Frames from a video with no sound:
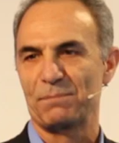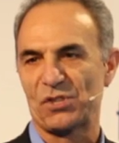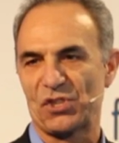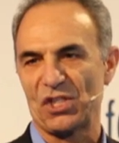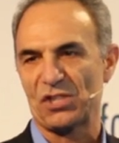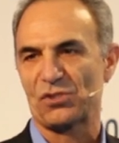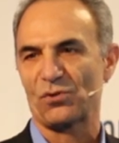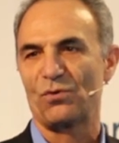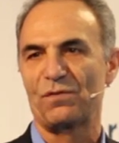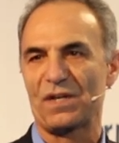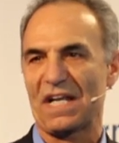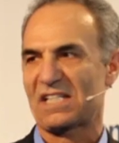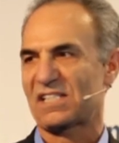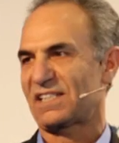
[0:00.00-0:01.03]
machines
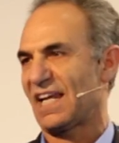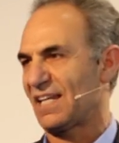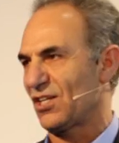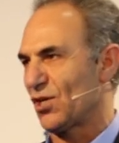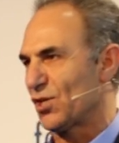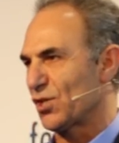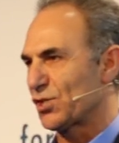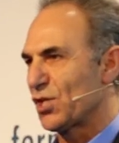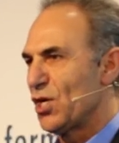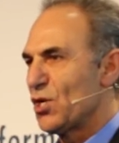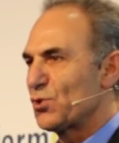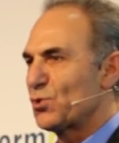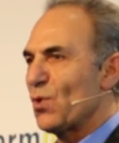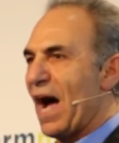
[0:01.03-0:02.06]
over the next 10 years
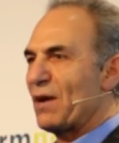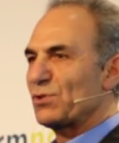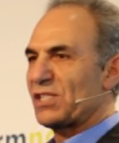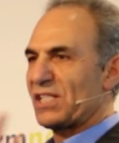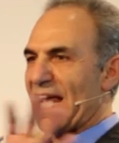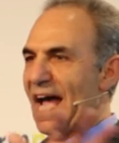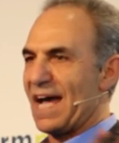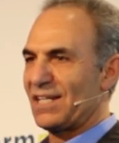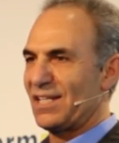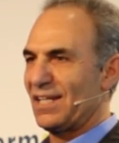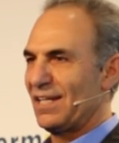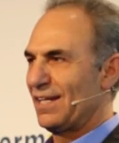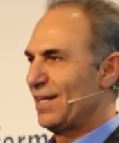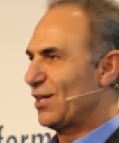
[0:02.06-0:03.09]
to
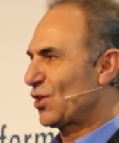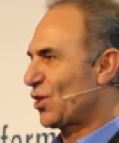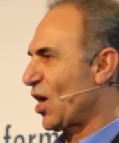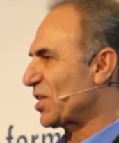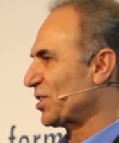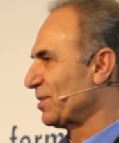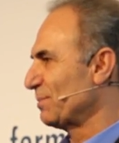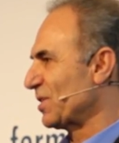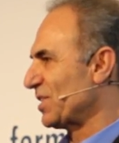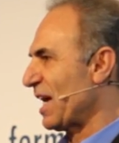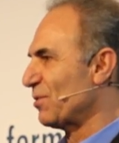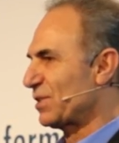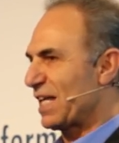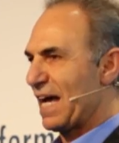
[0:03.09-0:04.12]
outside customers
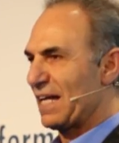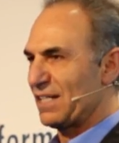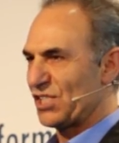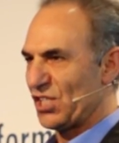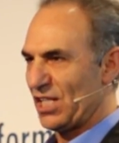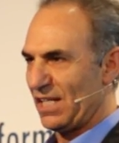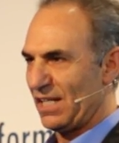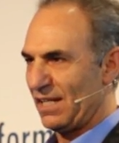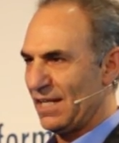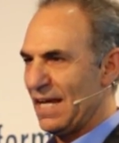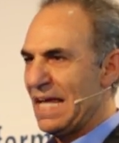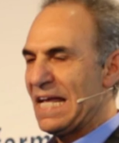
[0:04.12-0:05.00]
outside of GE.